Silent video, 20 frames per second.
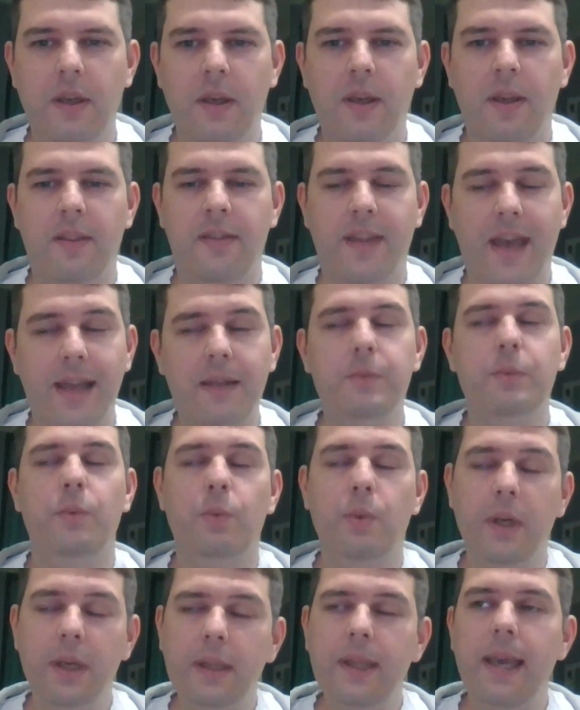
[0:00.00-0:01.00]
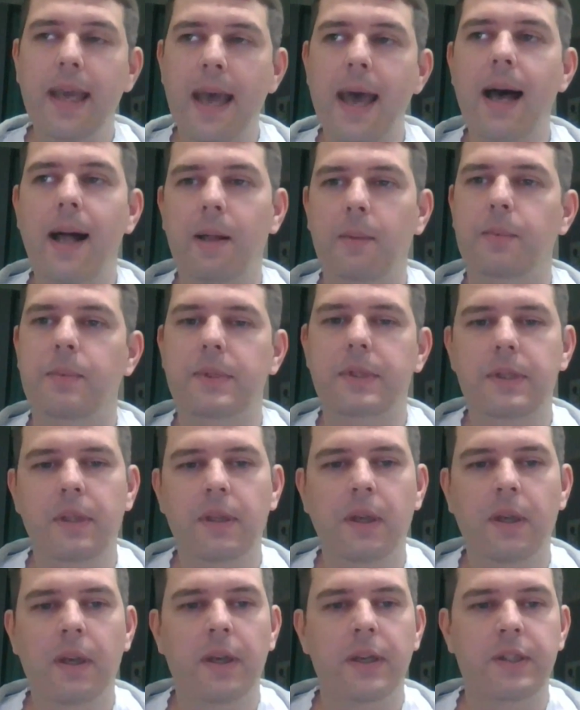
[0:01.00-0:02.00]
That really helps.
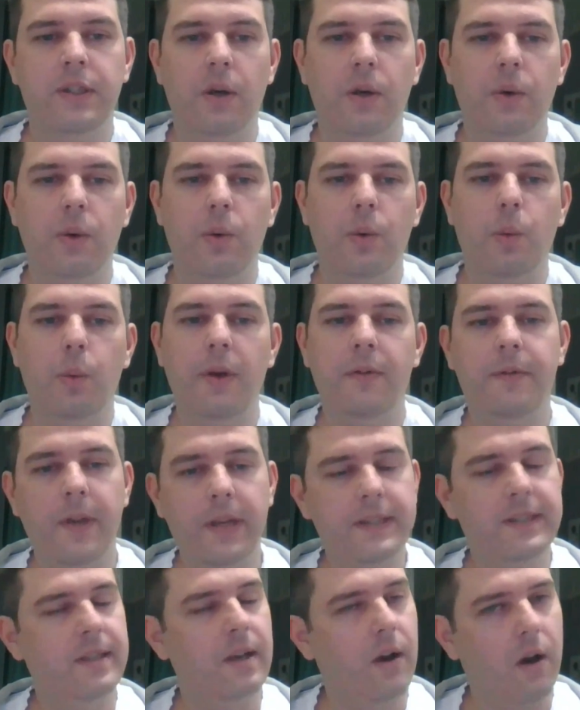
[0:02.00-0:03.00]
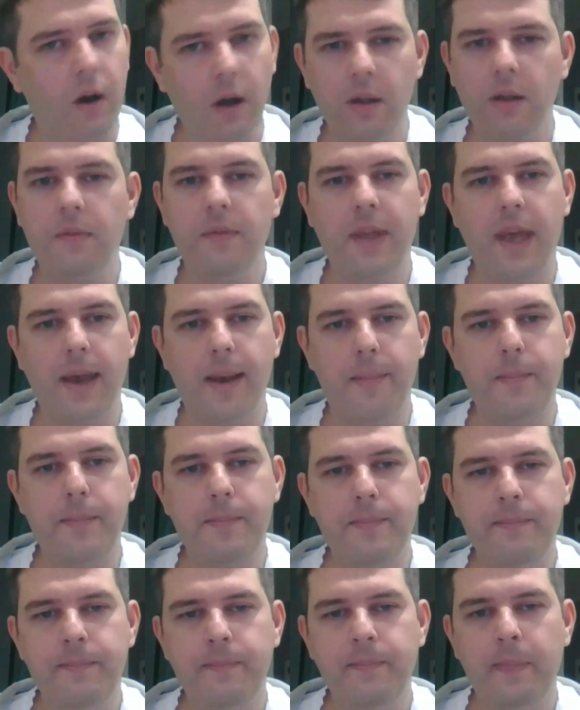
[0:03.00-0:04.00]
So we fixed all of them,
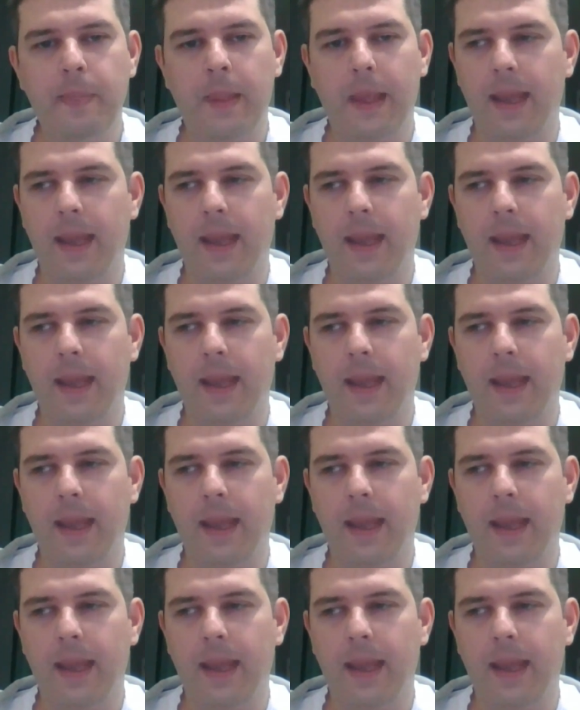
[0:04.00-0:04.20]
and